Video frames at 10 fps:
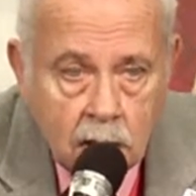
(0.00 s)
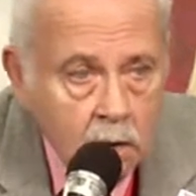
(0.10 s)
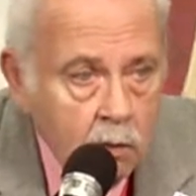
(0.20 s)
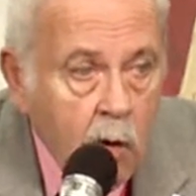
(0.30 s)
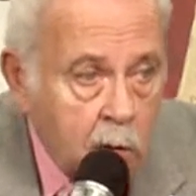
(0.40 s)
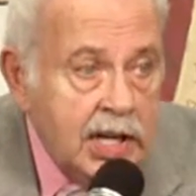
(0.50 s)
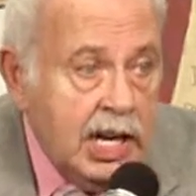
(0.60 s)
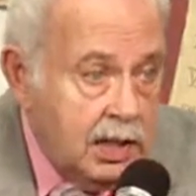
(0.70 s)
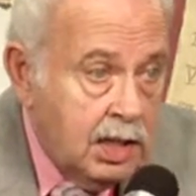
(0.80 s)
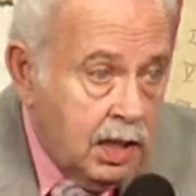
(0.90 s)
What we
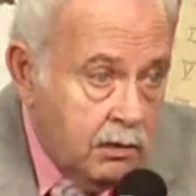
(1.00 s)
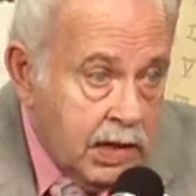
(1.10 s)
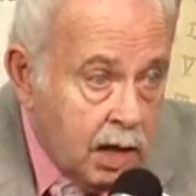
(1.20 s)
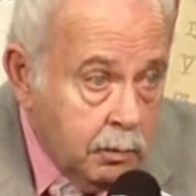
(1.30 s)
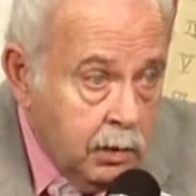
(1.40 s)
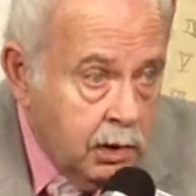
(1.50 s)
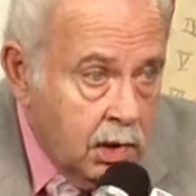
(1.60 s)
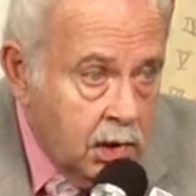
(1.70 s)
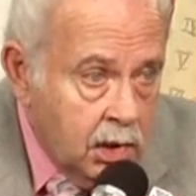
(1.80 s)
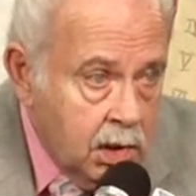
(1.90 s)
need to give them
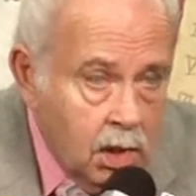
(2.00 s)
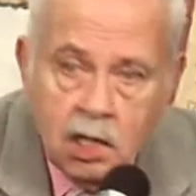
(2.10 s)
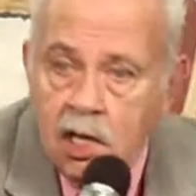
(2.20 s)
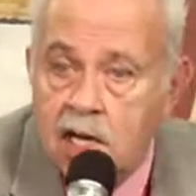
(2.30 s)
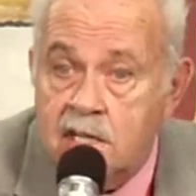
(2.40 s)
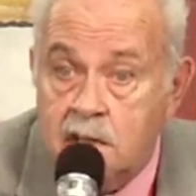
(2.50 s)
is